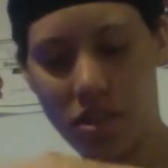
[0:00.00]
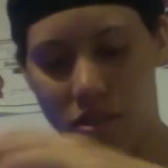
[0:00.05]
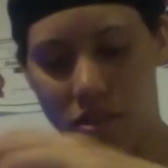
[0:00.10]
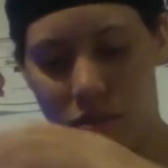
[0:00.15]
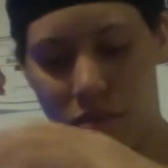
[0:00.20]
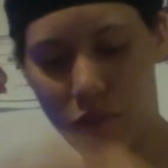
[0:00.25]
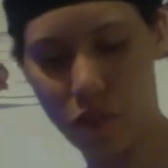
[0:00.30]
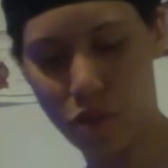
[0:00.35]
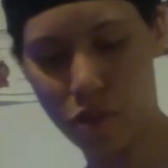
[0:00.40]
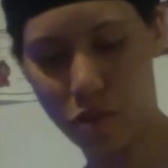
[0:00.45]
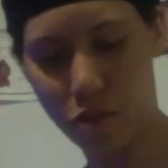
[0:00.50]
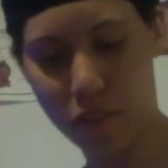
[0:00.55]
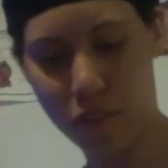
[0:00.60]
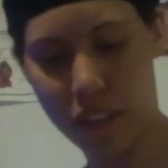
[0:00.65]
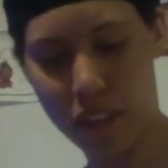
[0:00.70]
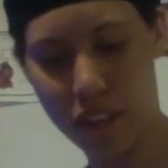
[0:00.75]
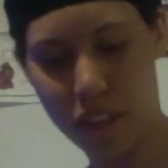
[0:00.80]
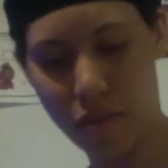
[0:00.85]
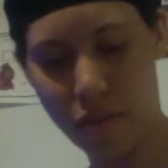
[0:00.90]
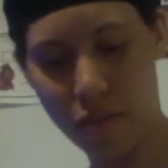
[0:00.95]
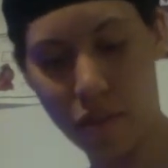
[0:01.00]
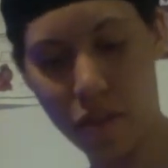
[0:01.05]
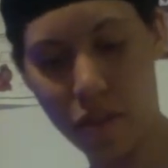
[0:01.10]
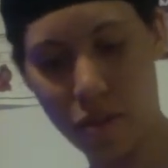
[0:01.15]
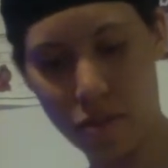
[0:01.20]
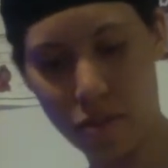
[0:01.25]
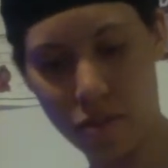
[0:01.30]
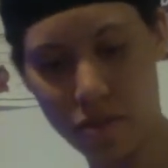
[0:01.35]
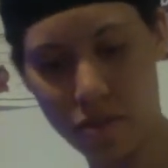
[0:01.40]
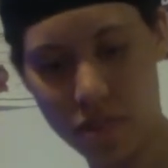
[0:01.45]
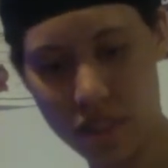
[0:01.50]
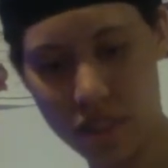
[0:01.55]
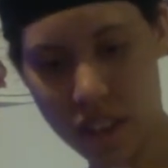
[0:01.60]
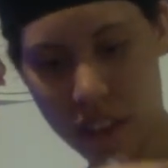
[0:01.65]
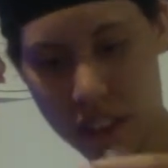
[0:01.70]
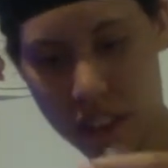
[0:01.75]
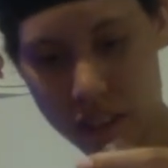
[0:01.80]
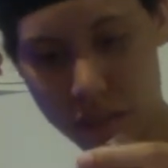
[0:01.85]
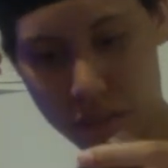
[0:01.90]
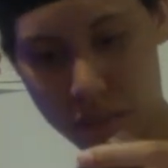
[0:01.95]
which will be Riku's
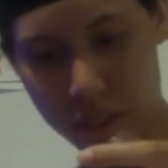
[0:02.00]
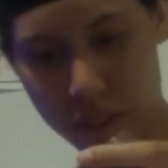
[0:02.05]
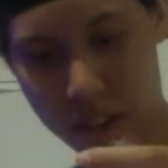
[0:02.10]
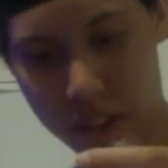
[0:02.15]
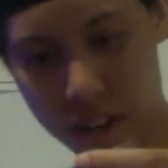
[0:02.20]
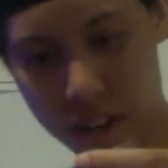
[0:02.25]
cosplay, and